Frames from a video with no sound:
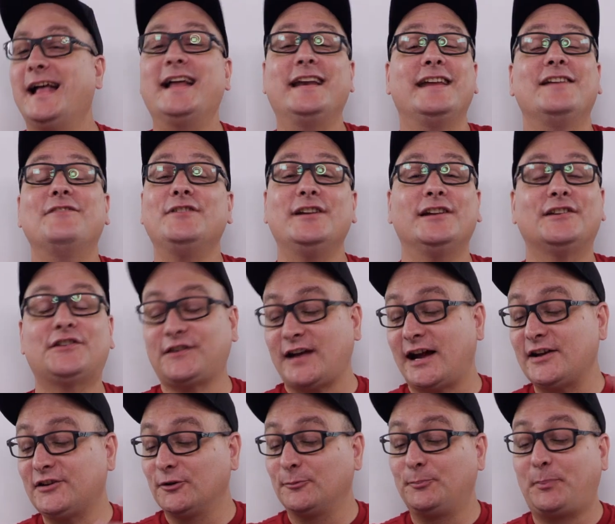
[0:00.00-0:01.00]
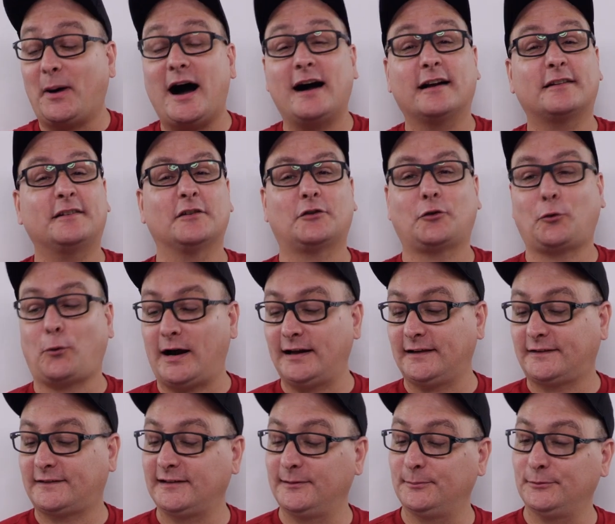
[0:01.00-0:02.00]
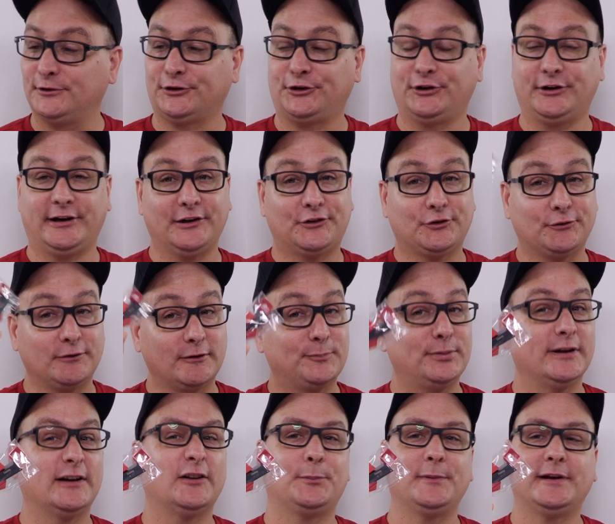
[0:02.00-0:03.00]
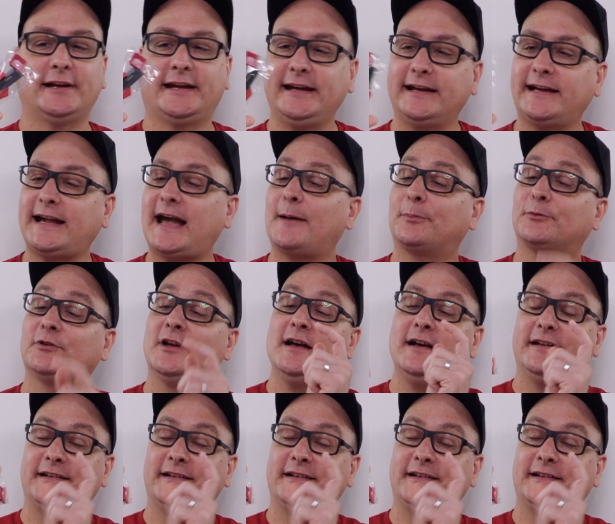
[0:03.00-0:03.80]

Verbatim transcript: And even inside your box is quite similar. You get your replacement keycaps.